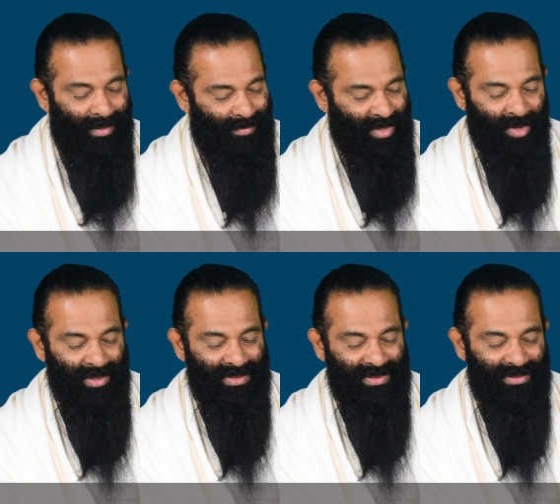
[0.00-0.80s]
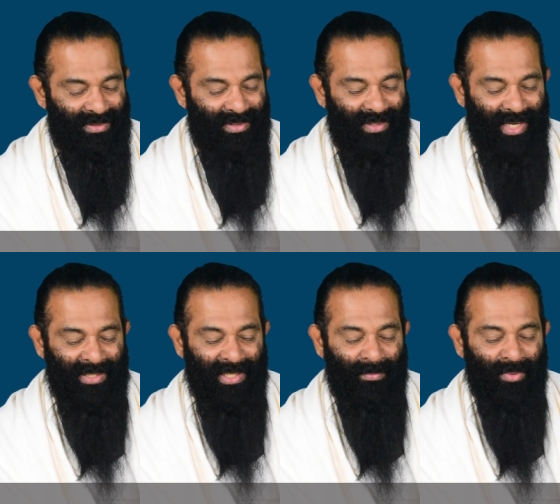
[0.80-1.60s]
Because
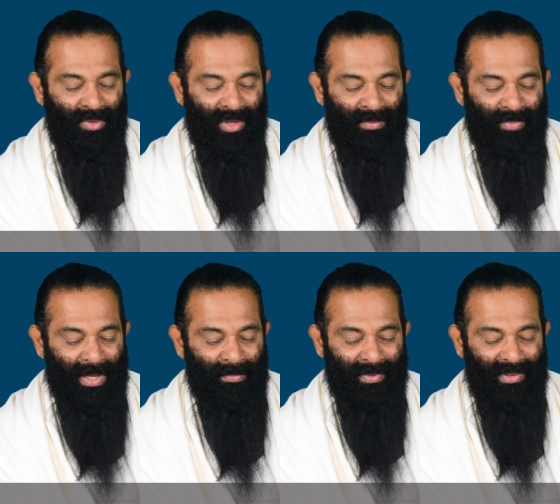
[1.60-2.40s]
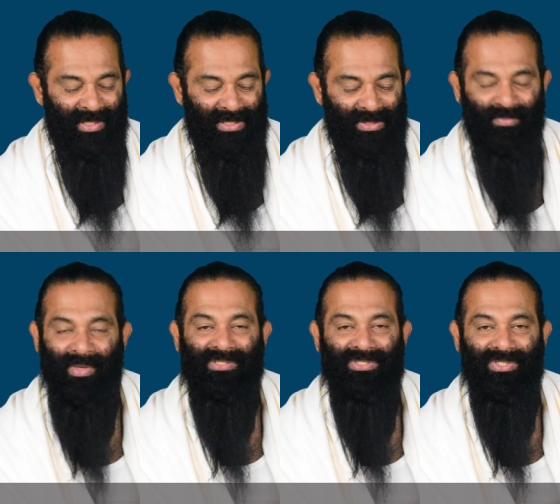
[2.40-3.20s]
writing a book on paper is
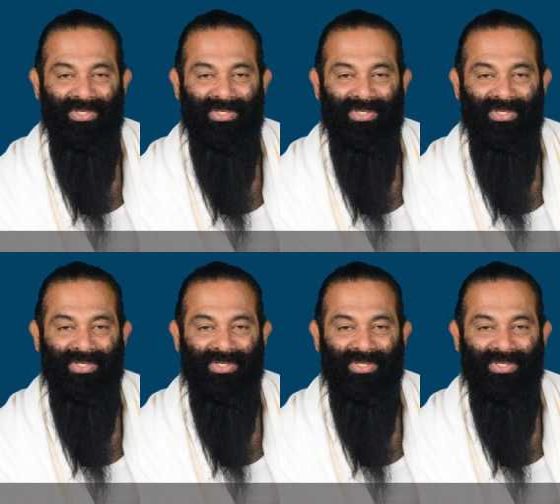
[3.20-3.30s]
much